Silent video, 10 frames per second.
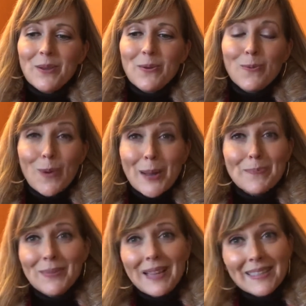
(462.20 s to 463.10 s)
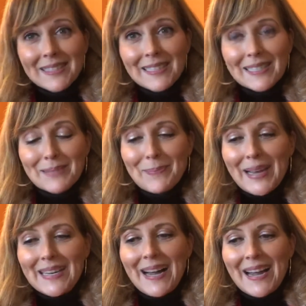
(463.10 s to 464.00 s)
What blessings
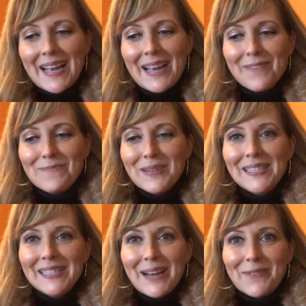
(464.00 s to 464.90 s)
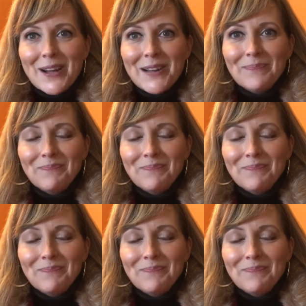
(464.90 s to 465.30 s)
might I have missed out on?